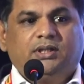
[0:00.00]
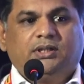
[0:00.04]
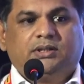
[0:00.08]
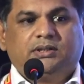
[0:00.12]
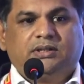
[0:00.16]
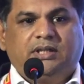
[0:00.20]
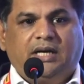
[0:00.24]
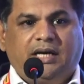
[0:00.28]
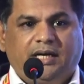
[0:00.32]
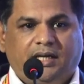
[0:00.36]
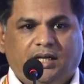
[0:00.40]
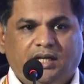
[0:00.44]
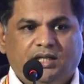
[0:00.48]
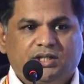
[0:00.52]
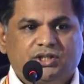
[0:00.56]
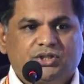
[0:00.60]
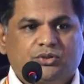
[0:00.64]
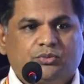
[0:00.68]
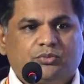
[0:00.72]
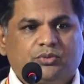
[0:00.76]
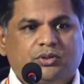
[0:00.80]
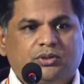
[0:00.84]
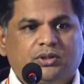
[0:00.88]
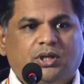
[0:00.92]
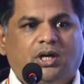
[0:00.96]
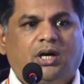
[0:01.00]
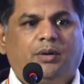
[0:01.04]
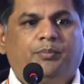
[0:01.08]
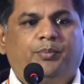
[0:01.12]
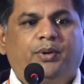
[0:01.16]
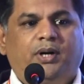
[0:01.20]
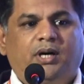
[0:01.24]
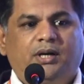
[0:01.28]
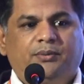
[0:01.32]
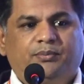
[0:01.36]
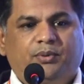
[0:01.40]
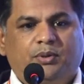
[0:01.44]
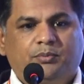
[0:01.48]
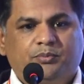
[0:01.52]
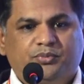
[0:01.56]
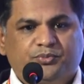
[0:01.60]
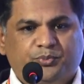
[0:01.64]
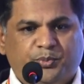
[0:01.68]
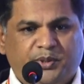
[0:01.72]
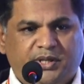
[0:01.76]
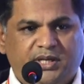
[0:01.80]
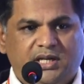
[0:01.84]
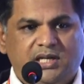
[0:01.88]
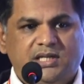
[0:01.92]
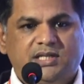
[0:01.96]
That is, apart from
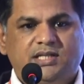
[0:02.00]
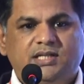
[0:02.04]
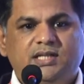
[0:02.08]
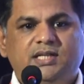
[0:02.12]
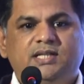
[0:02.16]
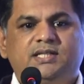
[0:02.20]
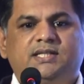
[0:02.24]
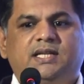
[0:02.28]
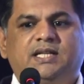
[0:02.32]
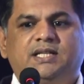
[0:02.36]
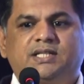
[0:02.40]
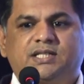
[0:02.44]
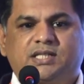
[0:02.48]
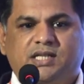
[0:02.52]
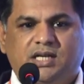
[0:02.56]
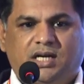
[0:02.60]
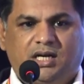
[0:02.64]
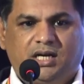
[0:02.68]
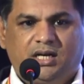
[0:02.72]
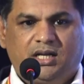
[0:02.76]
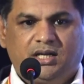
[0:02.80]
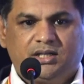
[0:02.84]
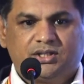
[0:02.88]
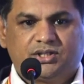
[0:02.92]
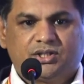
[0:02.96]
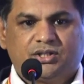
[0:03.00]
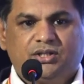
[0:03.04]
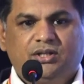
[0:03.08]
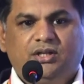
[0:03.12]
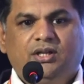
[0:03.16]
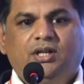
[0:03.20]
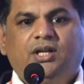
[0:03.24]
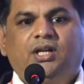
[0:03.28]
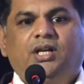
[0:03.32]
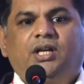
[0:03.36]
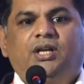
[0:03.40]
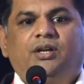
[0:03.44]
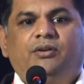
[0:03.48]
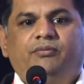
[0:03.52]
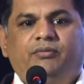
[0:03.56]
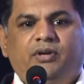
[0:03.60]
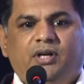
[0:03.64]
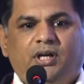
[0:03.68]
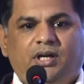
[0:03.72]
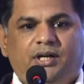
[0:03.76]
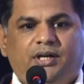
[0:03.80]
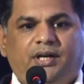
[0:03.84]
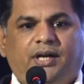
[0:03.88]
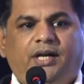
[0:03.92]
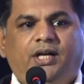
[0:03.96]
PLCs and SCADAs, we
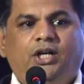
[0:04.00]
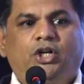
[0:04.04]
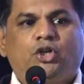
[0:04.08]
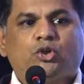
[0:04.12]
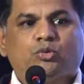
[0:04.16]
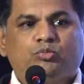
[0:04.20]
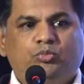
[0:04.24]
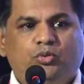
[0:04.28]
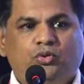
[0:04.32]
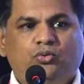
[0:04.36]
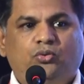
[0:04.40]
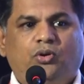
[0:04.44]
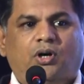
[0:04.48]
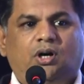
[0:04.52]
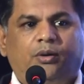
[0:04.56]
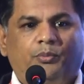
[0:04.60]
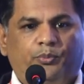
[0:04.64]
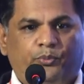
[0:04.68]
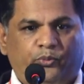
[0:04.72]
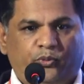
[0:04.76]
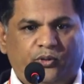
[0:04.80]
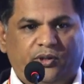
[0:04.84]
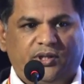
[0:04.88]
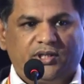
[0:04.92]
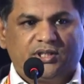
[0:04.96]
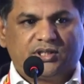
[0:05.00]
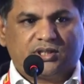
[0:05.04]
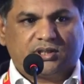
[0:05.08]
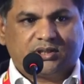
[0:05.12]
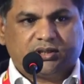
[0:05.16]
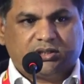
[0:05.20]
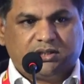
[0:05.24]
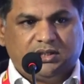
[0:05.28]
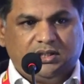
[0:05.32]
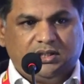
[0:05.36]
are trying to move upwards.